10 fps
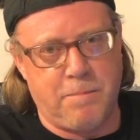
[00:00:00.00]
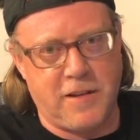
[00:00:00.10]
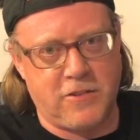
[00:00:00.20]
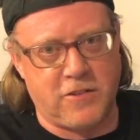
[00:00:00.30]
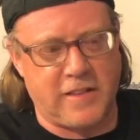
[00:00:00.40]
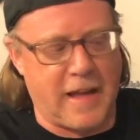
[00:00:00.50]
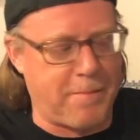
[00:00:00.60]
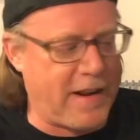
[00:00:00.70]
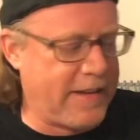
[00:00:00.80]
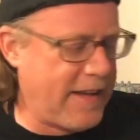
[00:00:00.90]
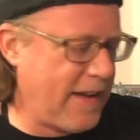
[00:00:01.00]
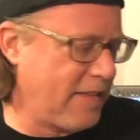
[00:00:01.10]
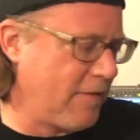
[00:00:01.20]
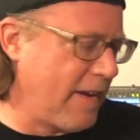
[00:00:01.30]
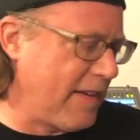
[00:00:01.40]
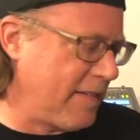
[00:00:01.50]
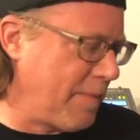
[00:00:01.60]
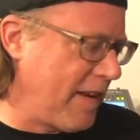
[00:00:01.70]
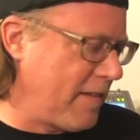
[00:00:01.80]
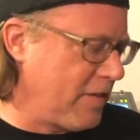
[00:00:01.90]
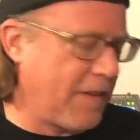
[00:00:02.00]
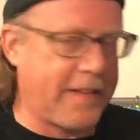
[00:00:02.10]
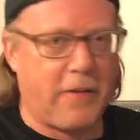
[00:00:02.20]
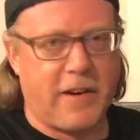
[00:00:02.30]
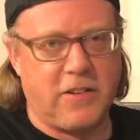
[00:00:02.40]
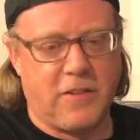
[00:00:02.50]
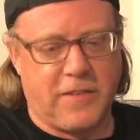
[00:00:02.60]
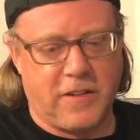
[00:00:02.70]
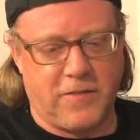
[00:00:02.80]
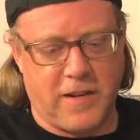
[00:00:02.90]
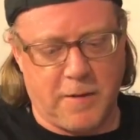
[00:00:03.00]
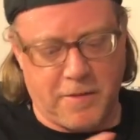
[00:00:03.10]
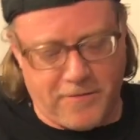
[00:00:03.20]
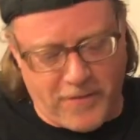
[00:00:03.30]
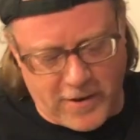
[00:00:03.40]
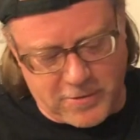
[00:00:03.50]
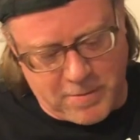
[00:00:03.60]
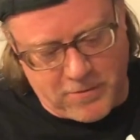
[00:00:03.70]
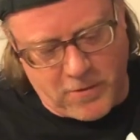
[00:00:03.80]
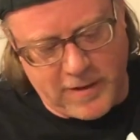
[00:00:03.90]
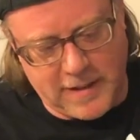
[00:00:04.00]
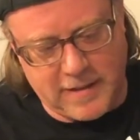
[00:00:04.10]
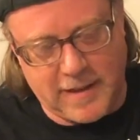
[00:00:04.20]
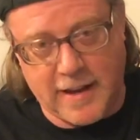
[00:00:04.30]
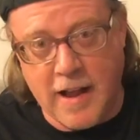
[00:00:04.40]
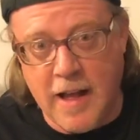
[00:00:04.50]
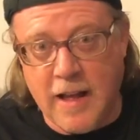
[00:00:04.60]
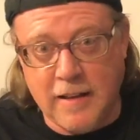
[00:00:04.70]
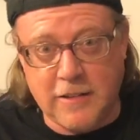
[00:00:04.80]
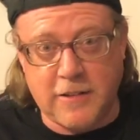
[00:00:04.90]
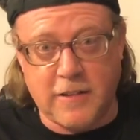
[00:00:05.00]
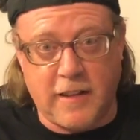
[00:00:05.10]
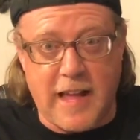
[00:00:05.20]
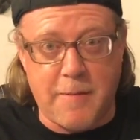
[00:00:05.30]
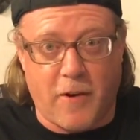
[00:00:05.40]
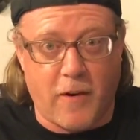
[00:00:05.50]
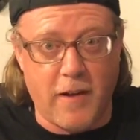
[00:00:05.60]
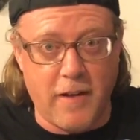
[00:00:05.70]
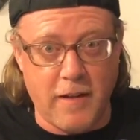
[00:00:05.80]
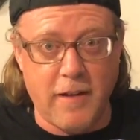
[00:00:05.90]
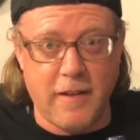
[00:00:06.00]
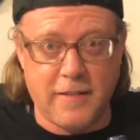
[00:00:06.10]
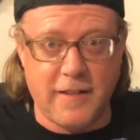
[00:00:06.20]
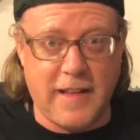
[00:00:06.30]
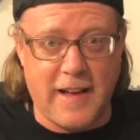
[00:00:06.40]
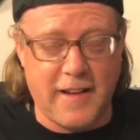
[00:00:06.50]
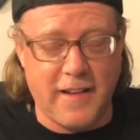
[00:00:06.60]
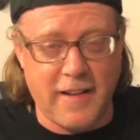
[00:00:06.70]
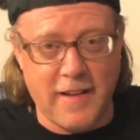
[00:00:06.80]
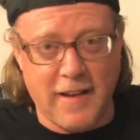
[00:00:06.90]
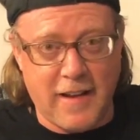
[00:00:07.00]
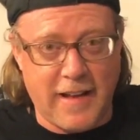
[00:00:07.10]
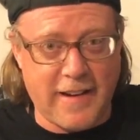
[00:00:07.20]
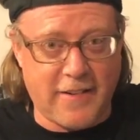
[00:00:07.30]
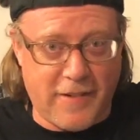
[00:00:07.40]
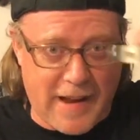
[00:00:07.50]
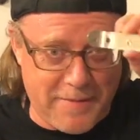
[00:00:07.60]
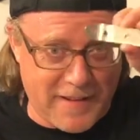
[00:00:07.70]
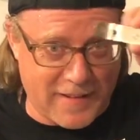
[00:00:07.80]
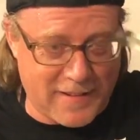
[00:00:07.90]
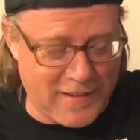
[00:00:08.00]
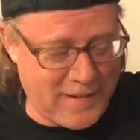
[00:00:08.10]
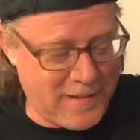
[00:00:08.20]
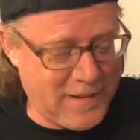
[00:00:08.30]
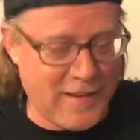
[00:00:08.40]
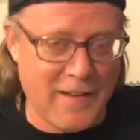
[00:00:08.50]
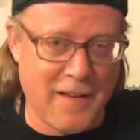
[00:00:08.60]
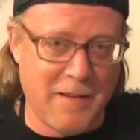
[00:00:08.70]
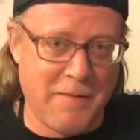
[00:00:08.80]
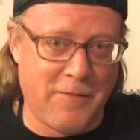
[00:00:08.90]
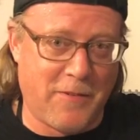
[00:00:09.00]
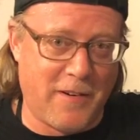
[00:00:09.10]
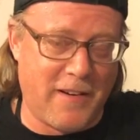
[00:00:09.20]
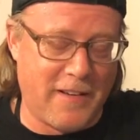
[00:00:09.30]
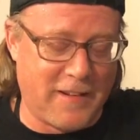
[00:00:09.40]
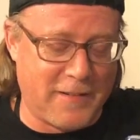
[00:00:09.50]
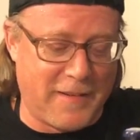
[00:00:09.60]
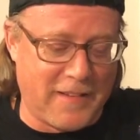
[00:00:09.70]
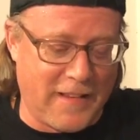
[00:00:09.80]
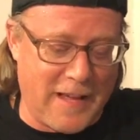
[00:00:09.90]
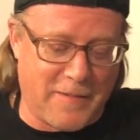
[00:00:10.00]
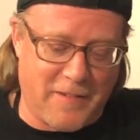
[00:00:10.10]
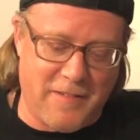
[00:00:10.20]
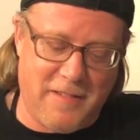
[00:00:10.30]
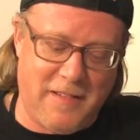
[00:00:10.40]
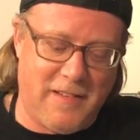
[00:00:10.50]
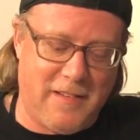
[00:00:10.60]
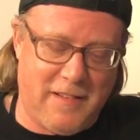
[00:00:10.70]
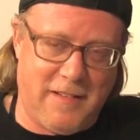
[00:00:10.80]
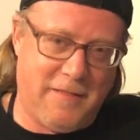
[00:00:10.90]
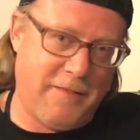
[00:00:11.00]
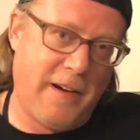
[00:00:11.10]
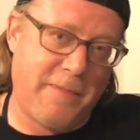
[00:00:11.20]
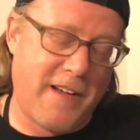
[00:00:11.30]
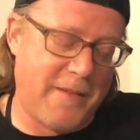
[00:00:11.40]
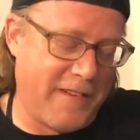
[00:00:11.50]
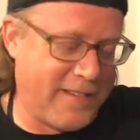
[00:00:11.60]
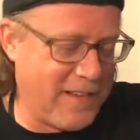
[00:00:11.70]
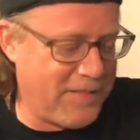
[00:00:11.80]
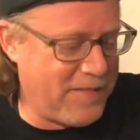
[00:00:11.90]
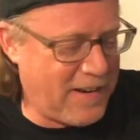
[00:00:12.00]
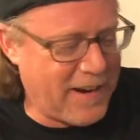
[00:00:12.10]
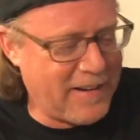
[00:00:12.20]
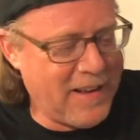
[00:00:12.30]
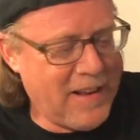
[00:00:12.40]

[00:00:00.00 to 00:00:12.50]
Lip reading: pictures of that, but I kegged the rest. But there's something I want to do for this video. But first, before we get to that, let's look at the label. See that? I didn't grab this before I talked about the label. Very proud of myself. All right,